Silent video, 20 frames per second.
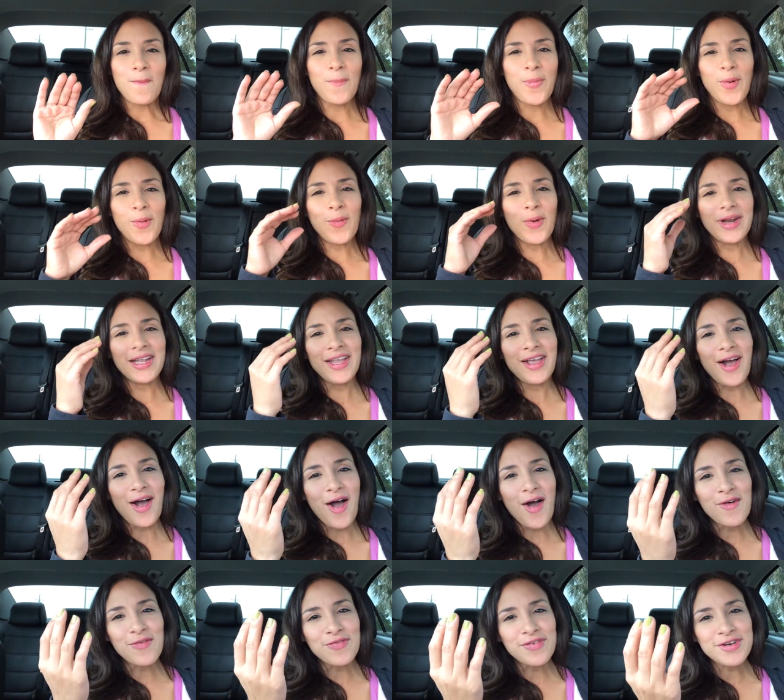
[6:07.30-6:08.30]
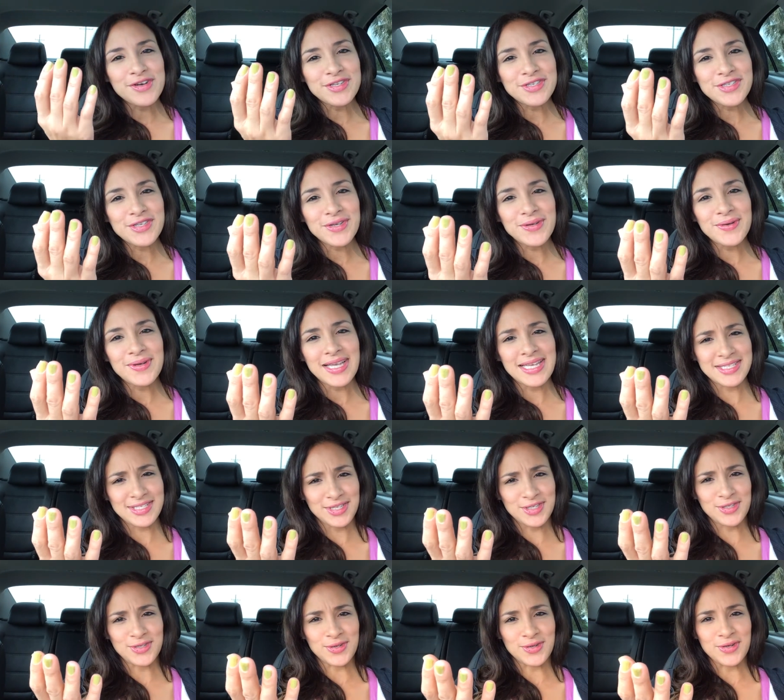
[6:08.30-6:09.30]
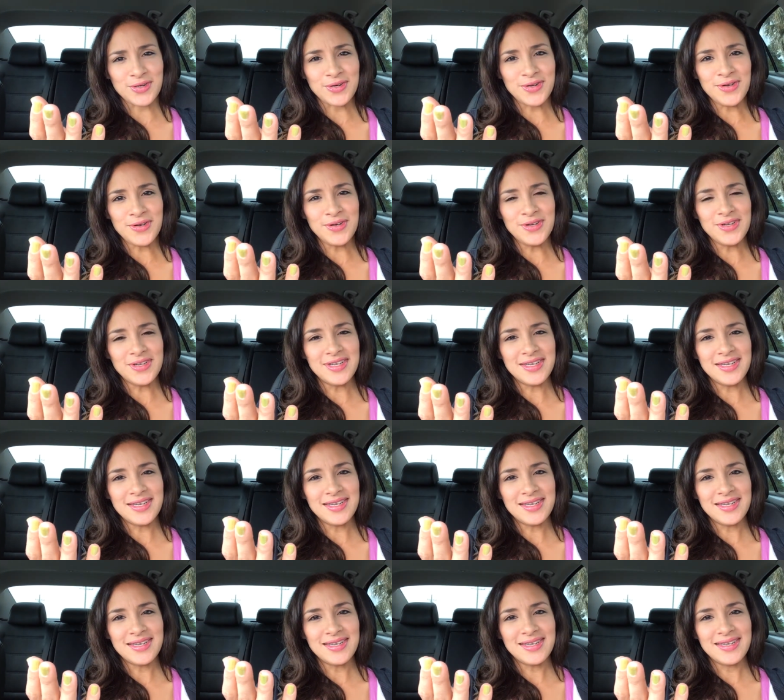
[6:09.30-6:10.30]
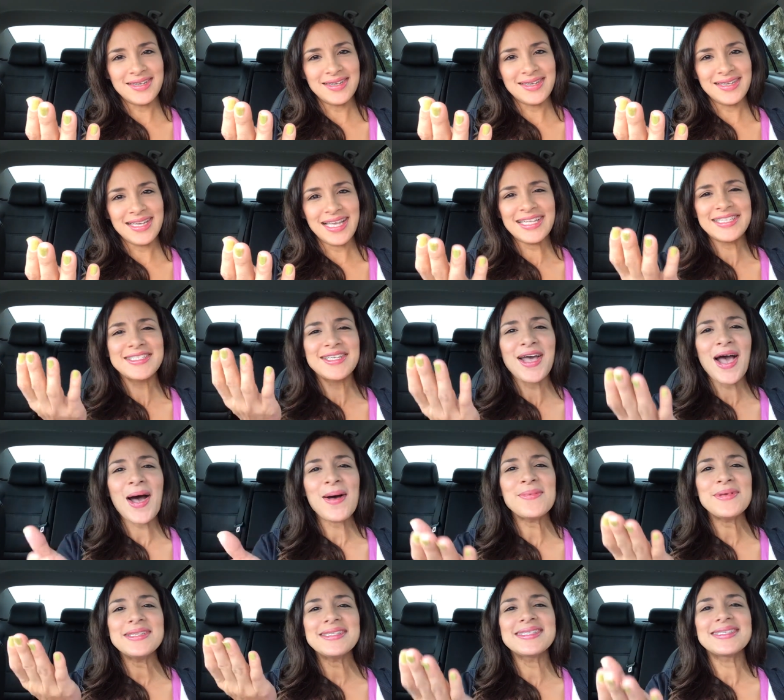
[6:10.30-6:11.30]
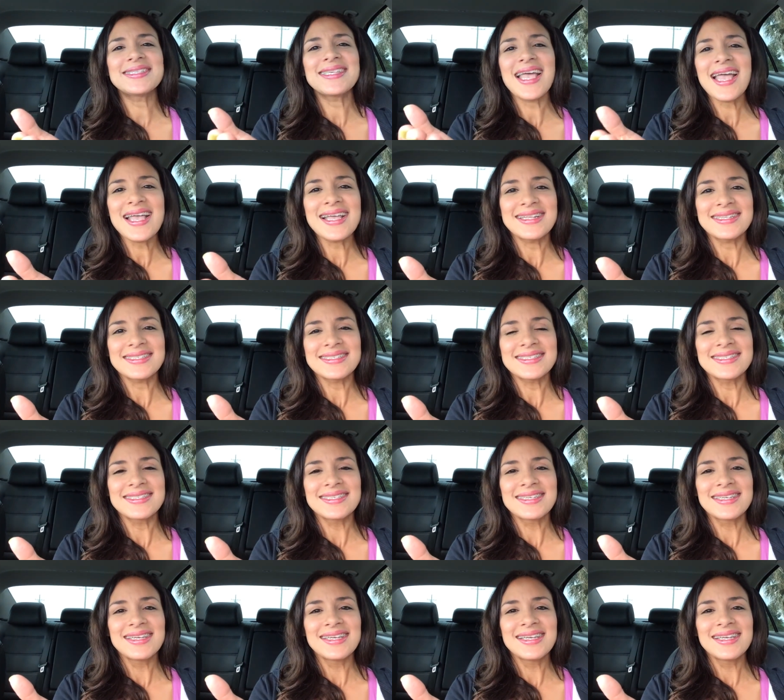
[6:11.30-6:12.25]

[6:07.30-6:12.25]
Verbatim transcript: But what he offers you is eternal. It's common sense.